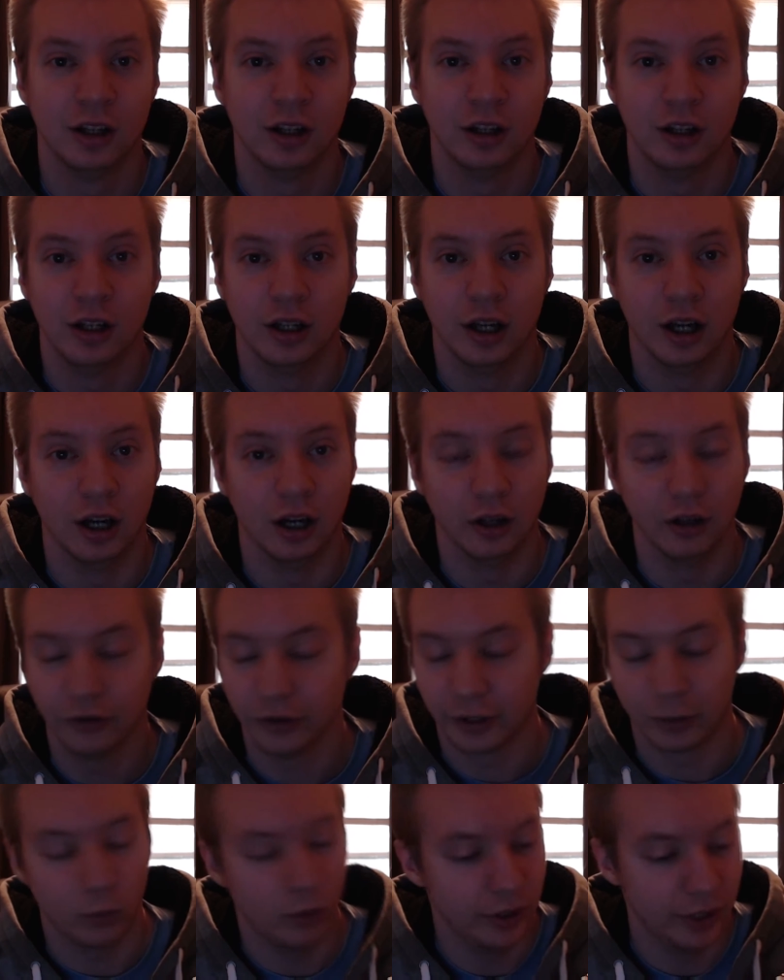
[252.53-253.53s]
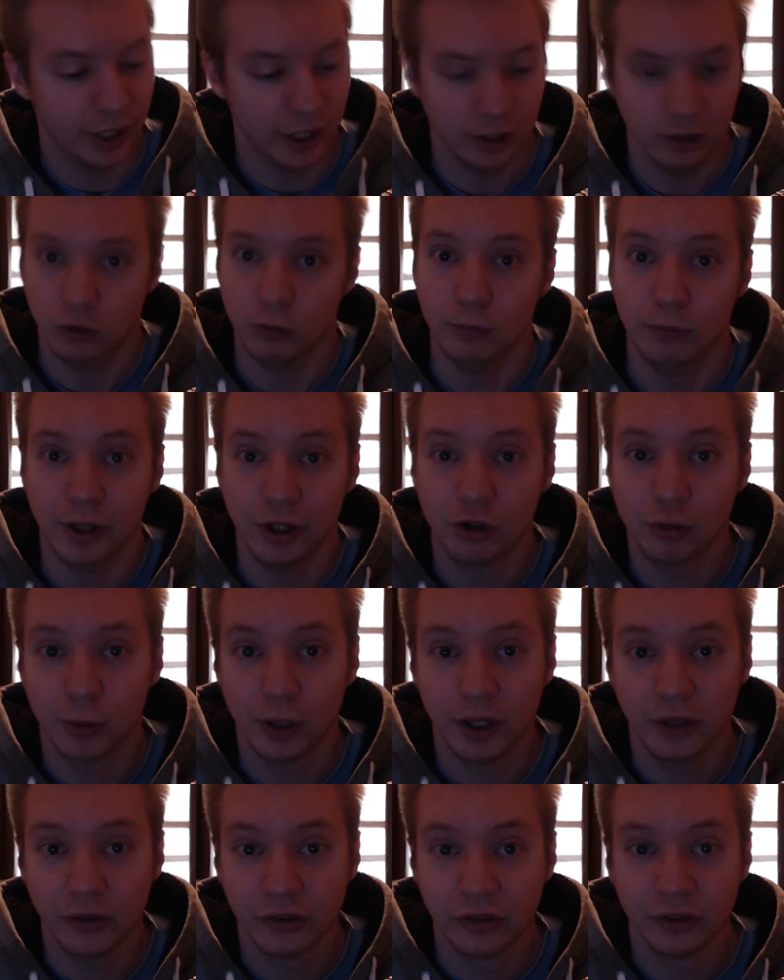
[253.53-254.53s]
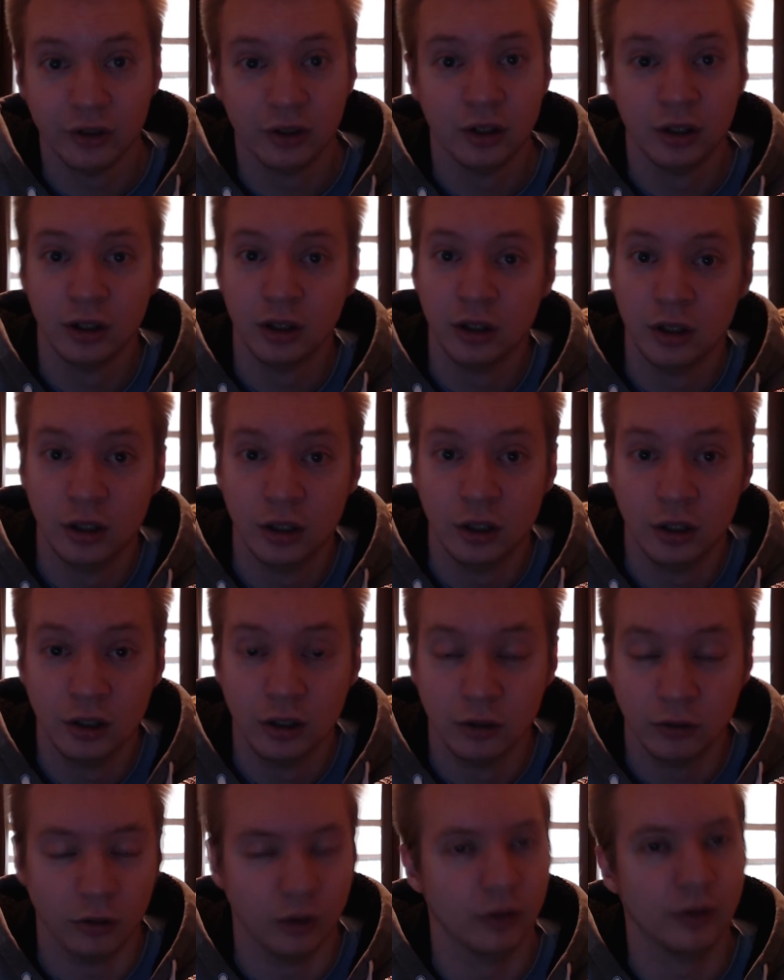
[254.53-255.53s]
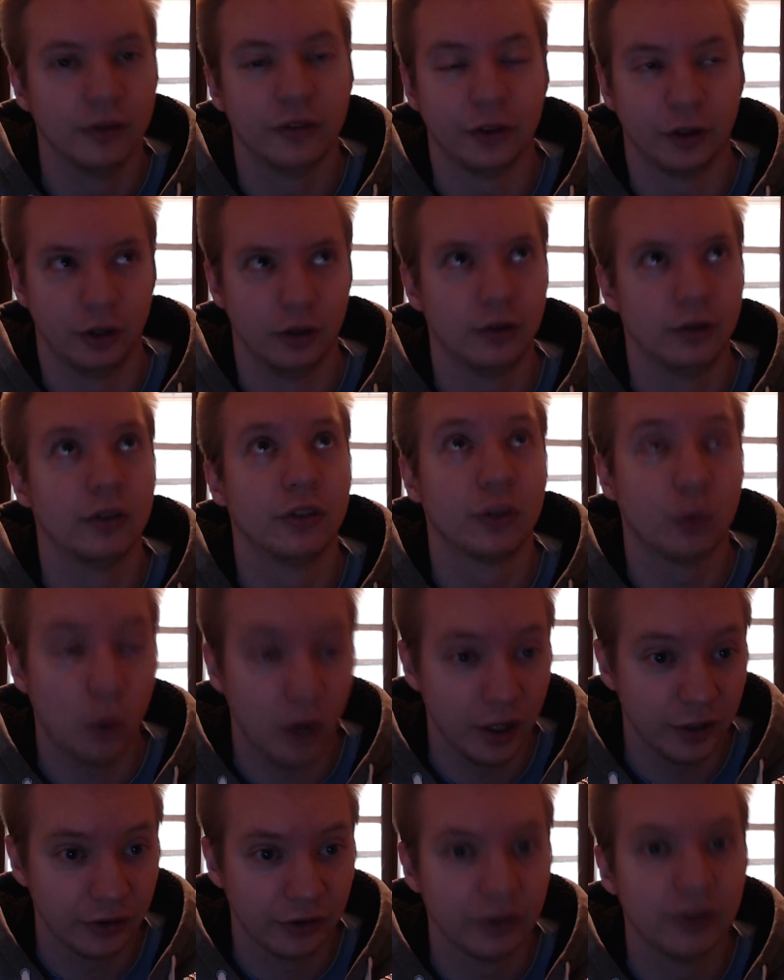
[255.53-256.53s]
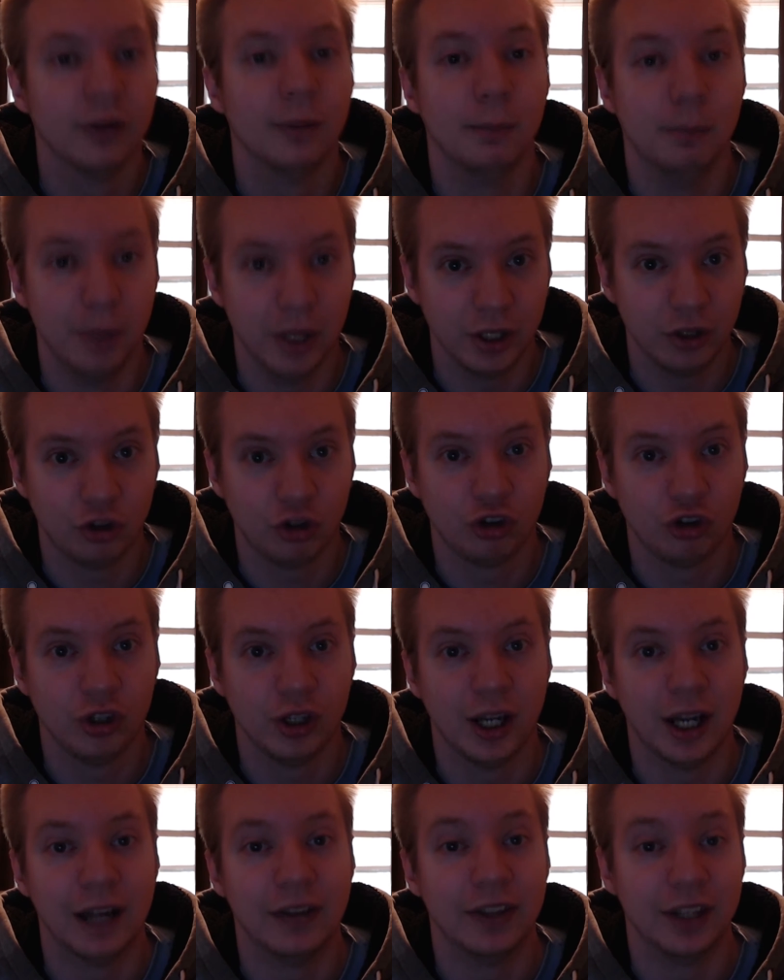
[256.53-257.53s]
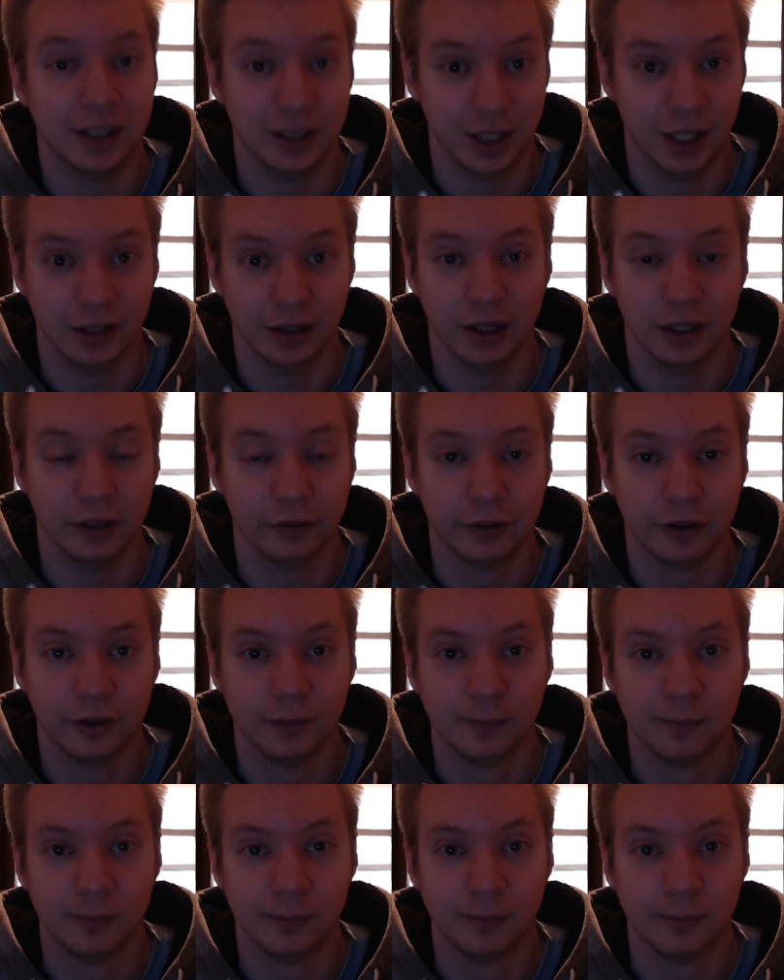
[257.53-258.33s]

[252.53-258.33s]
So like one day you do bench press, start squats, bench, and then deadlift.